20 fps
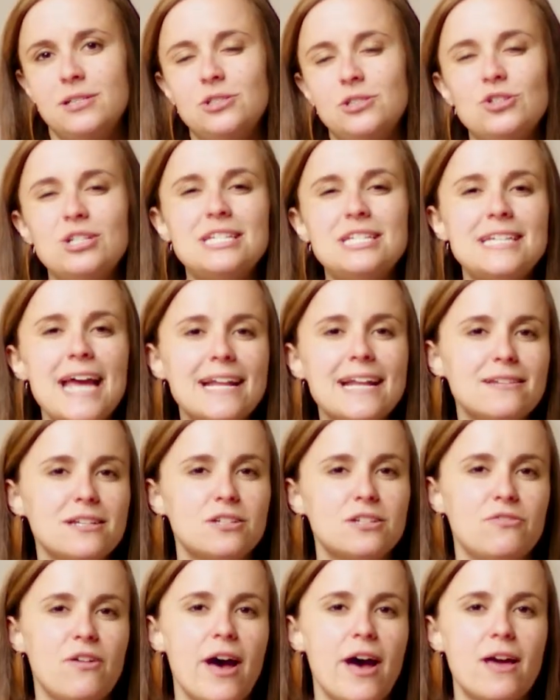to
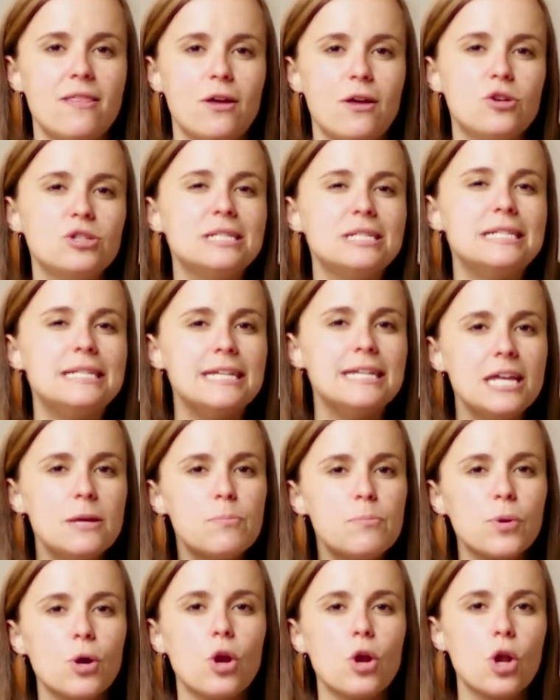satisfy those
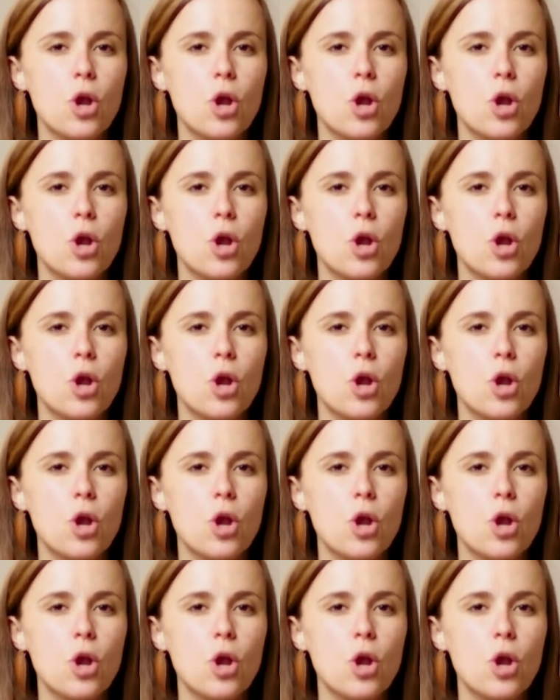deeper